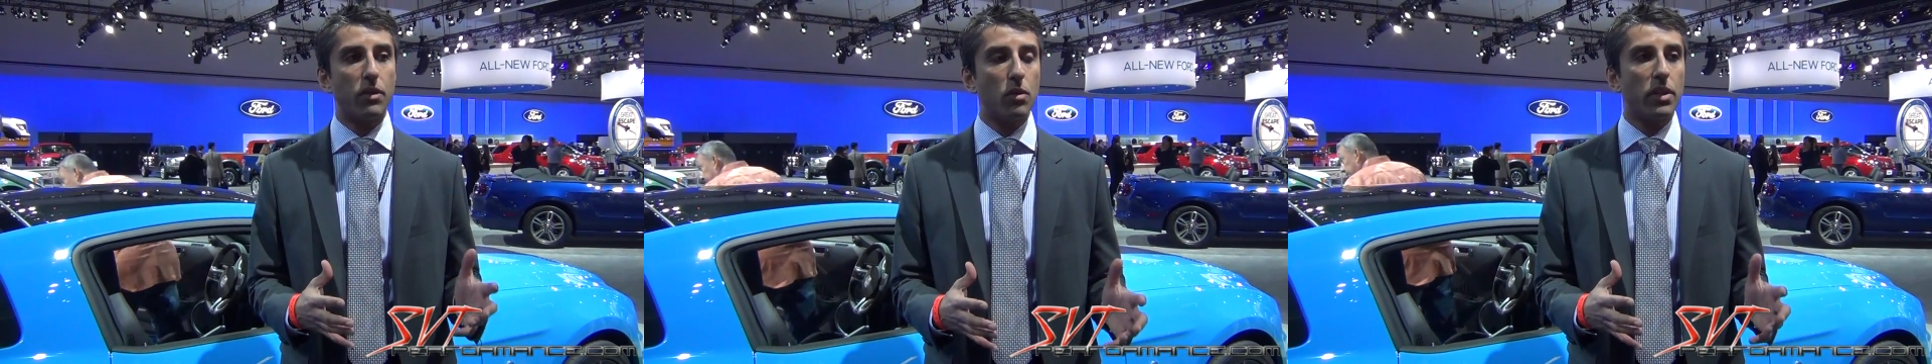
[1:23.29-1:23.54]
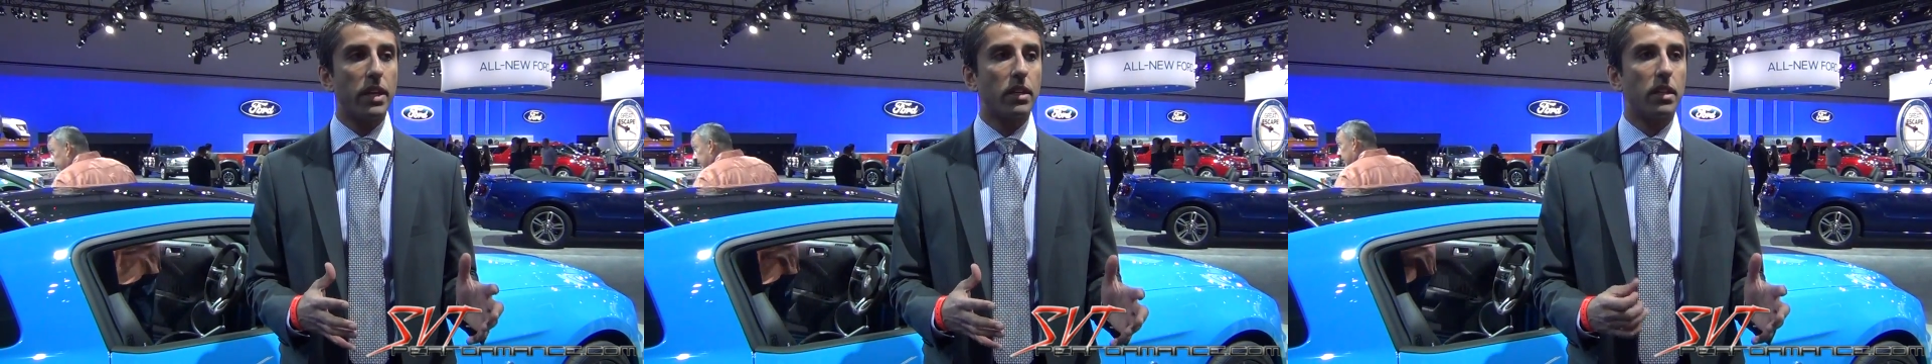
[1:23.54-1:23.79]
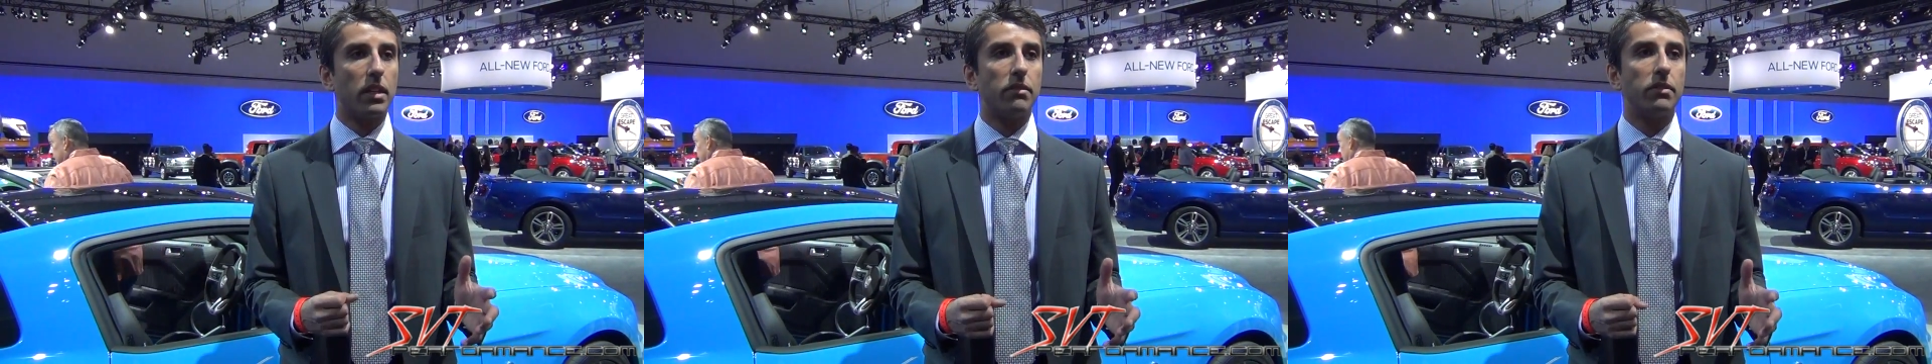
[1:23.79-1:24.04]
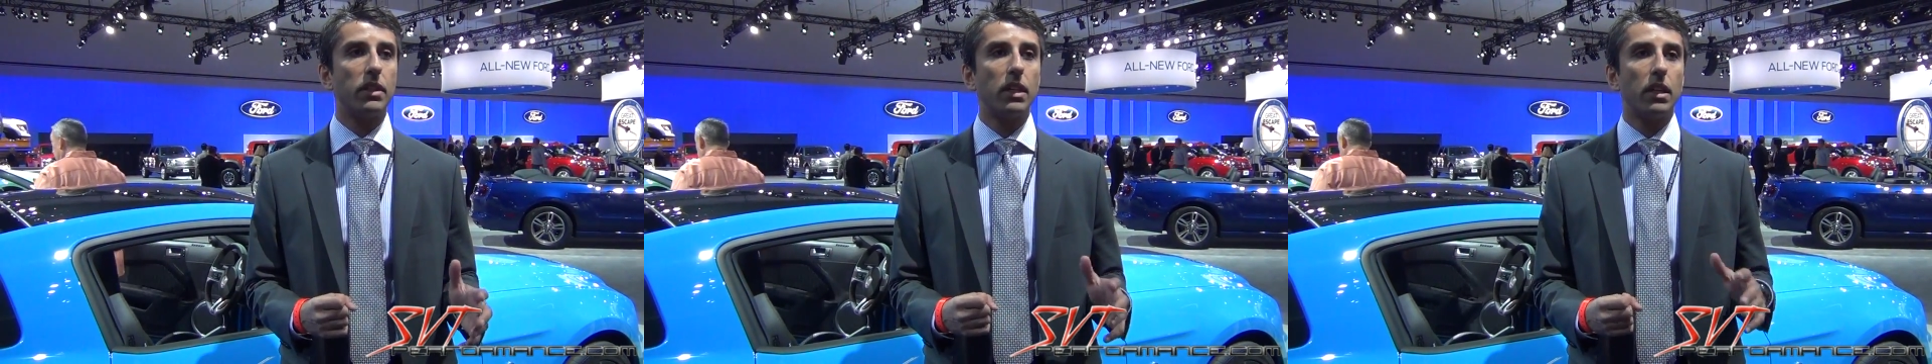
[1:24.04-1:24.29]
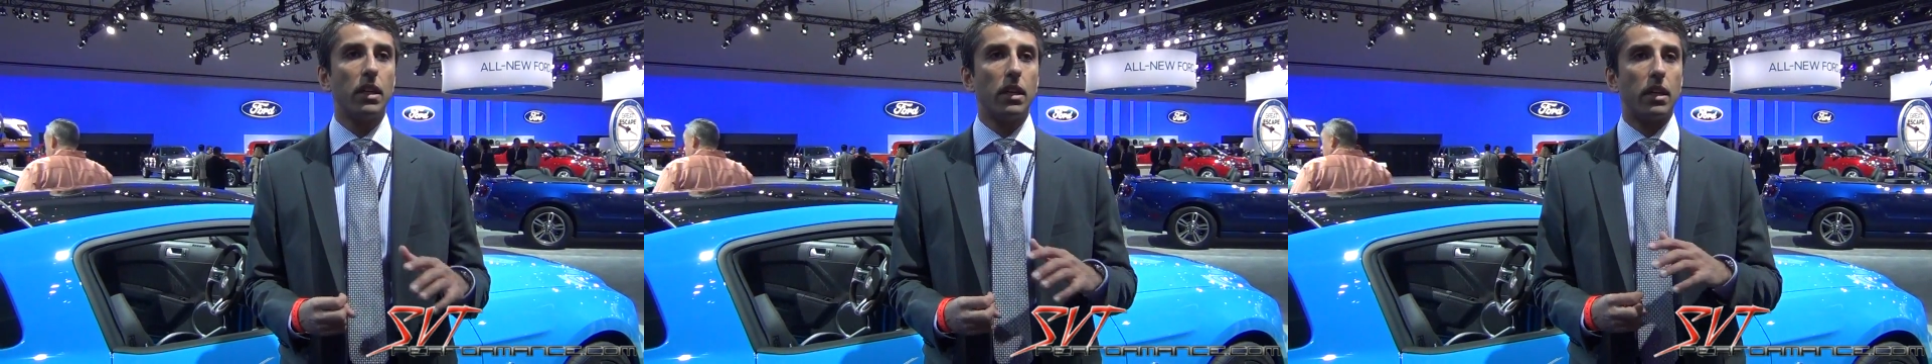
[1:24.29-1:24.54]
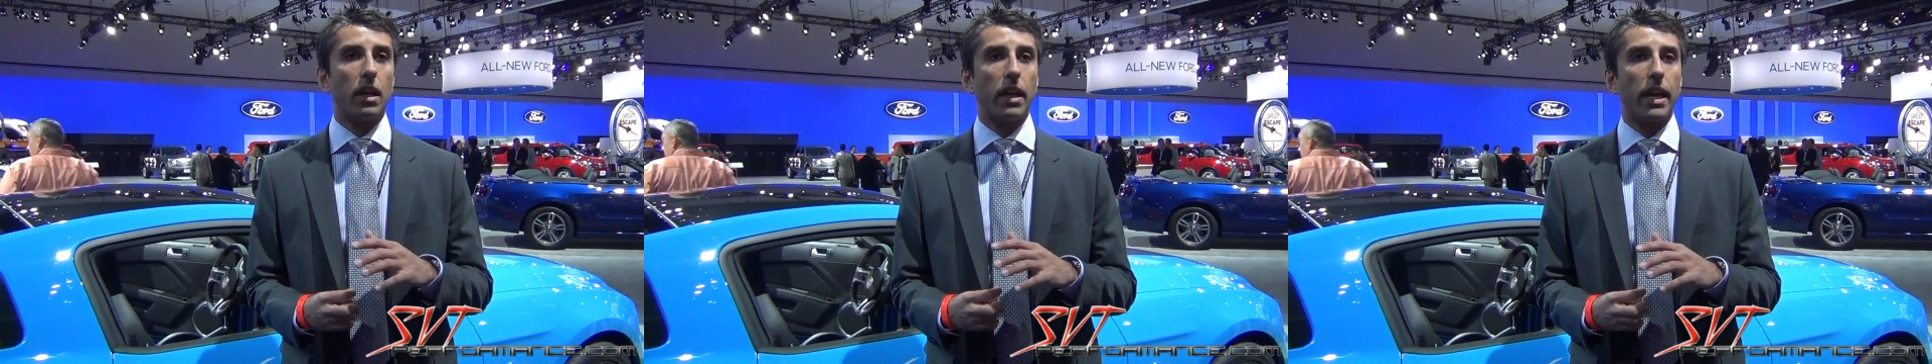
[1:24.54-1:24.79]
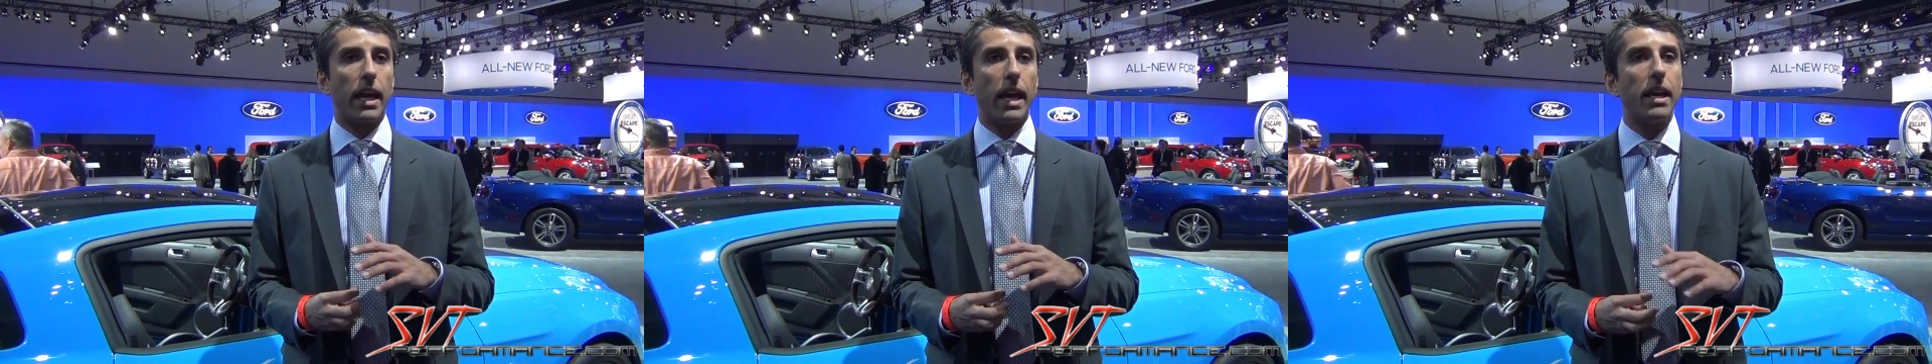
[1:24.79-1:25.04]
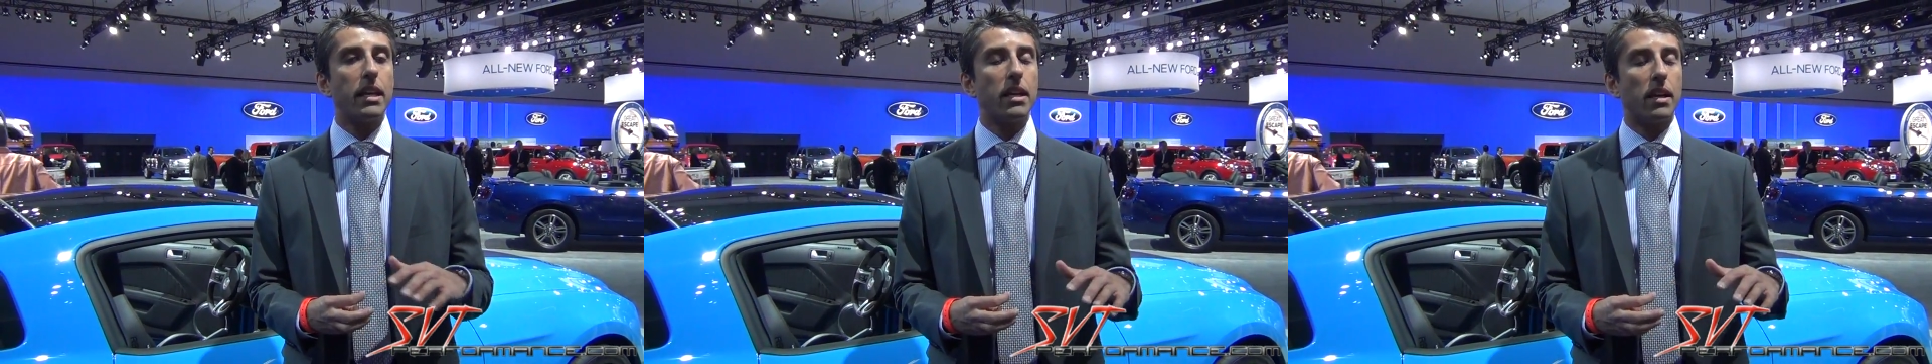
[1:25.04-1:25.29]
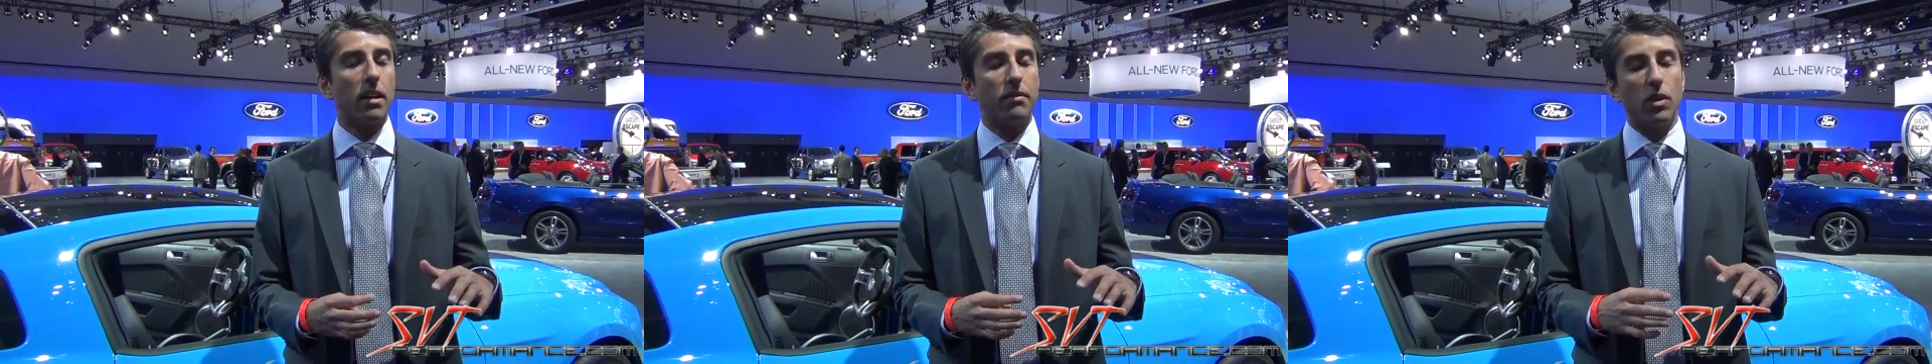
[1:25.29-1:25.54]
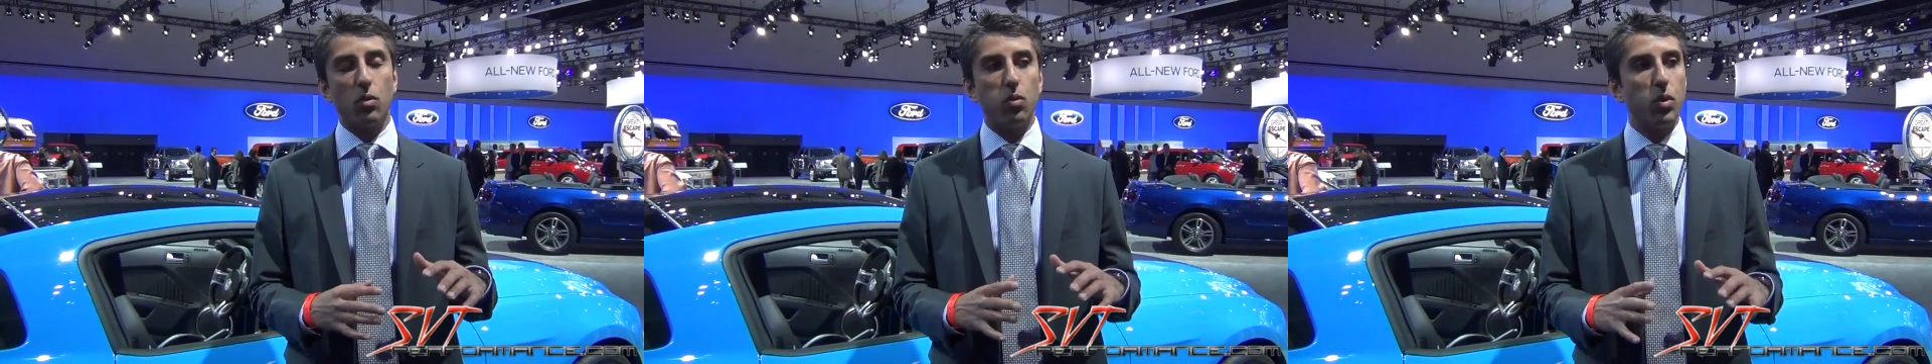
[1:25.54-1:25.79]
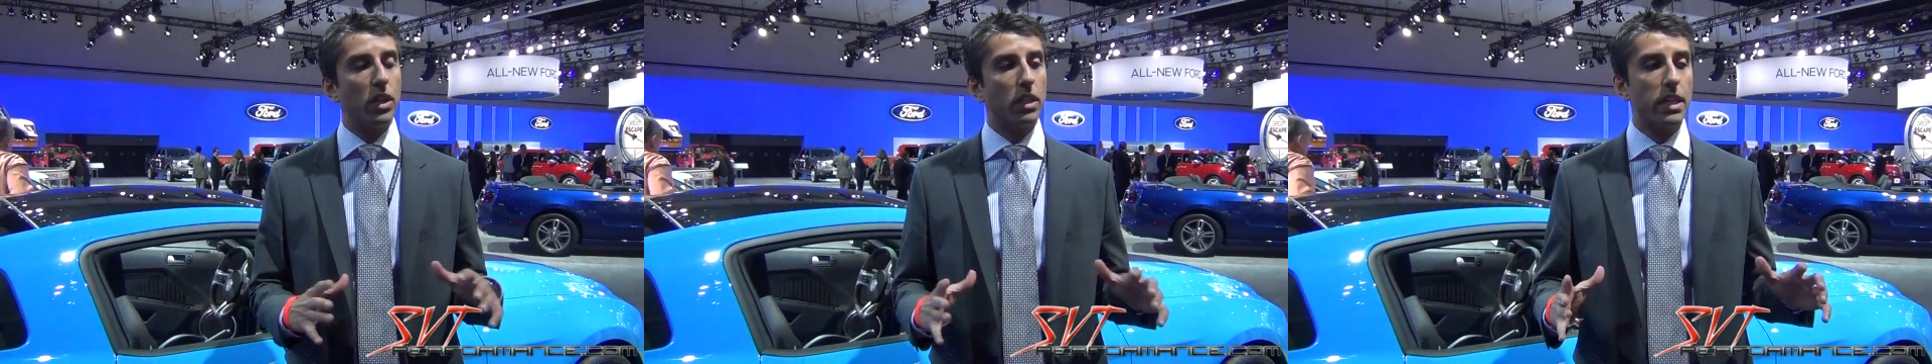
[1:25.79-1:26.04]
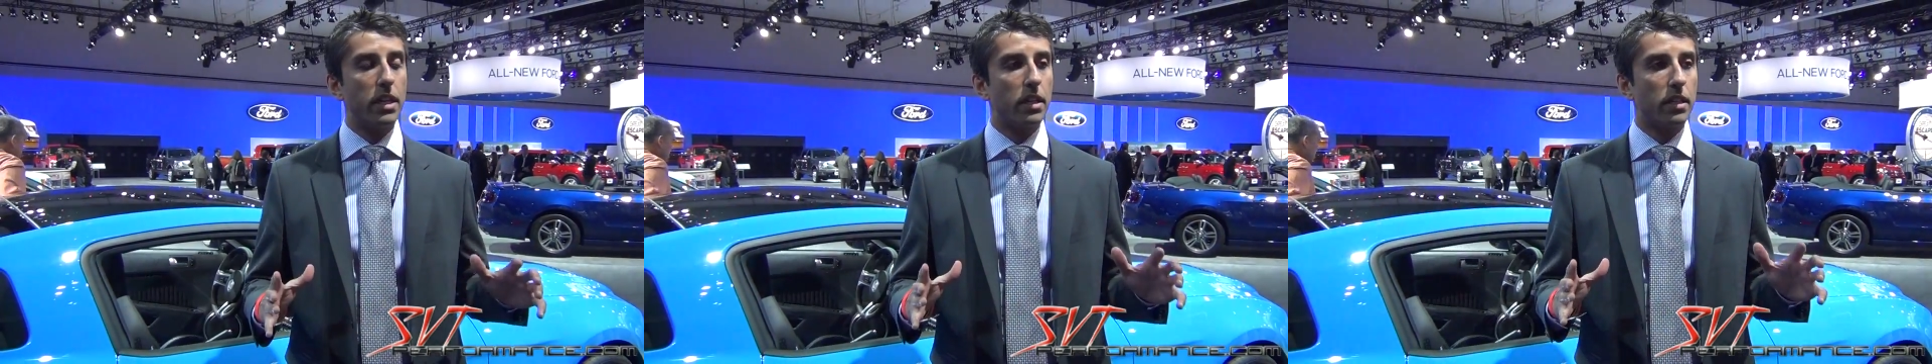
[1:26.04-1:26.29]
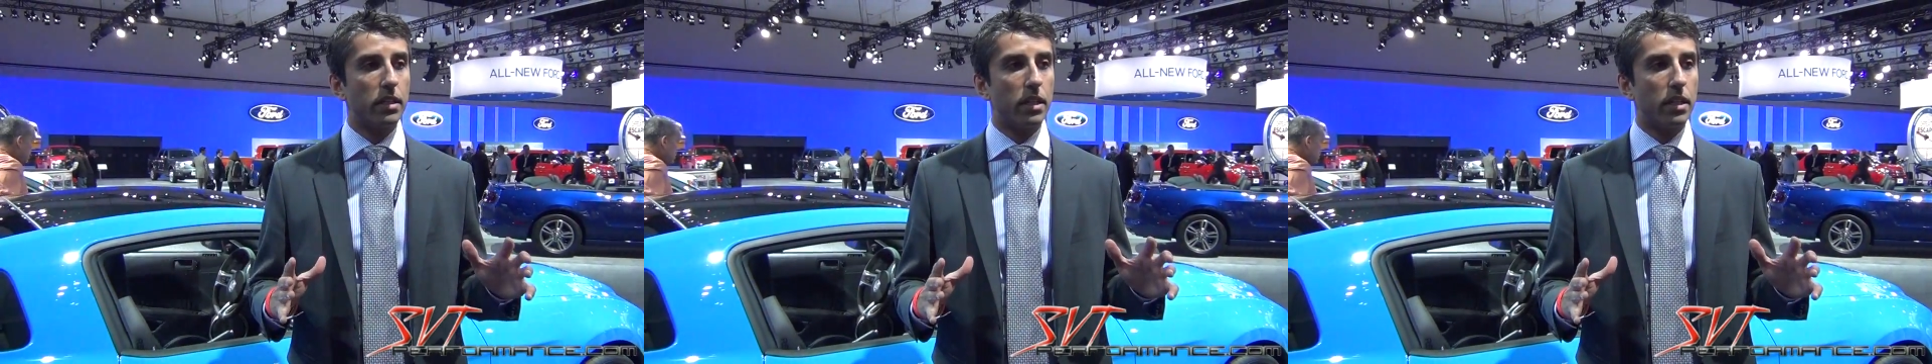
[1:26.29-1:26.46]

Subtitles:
If you think of any of the really